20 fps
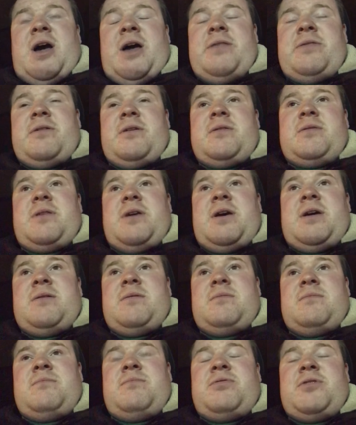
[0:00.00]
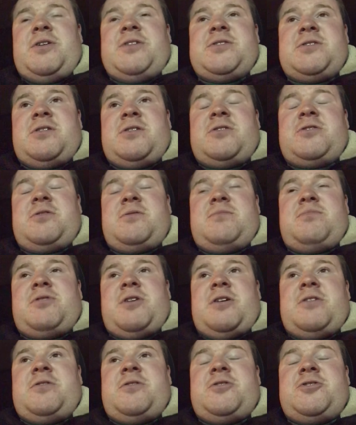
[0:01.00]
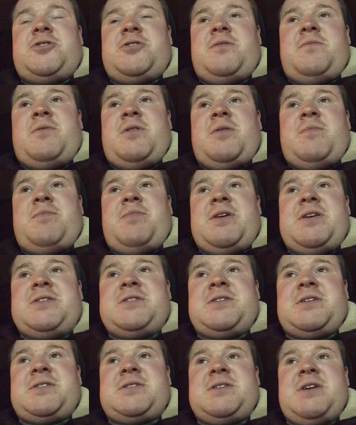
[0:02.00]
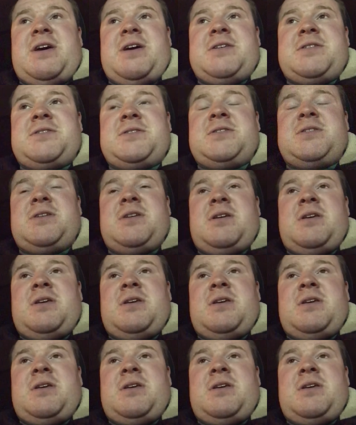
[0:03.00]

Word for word: I think that *Prehistoric Predator should have been a big success.